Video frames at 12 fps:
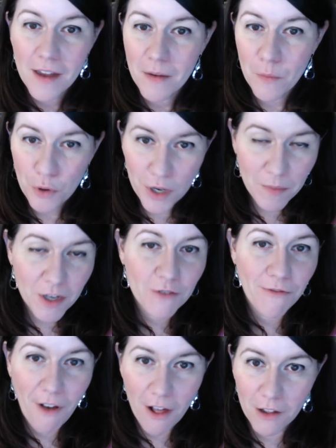pretty much
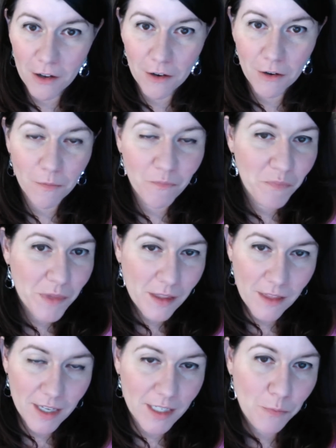follow
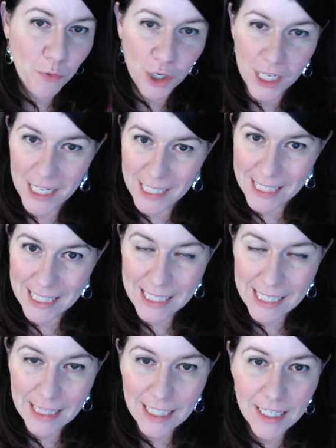this pretty
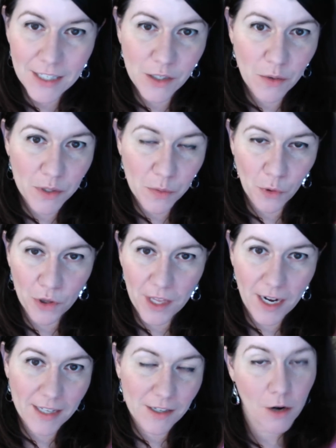consistently, and so it's worth it
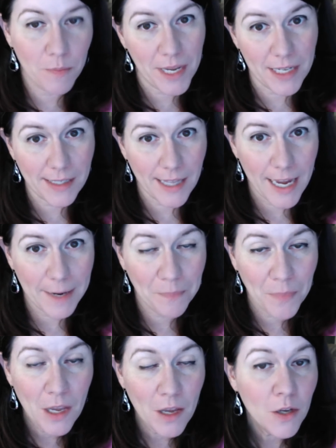as our baseline.
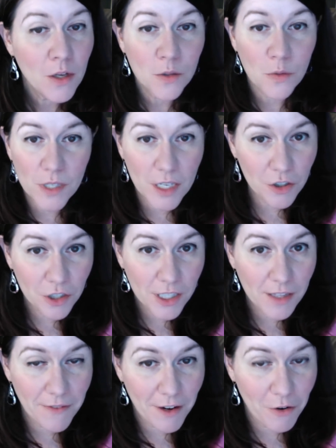So essentially
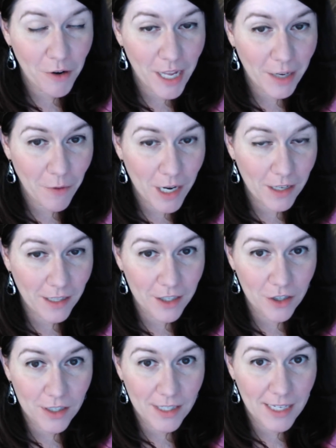the federal
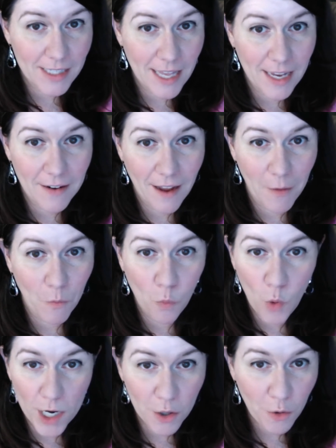regulation says that
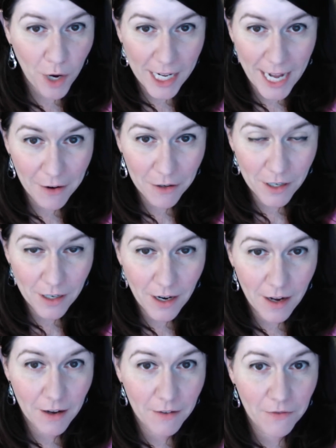1 credit hour
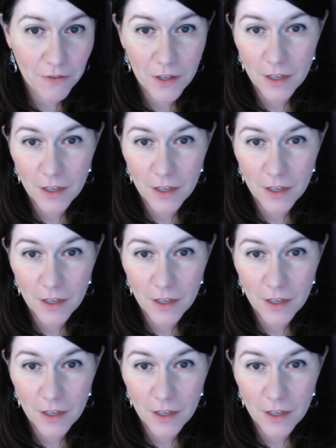of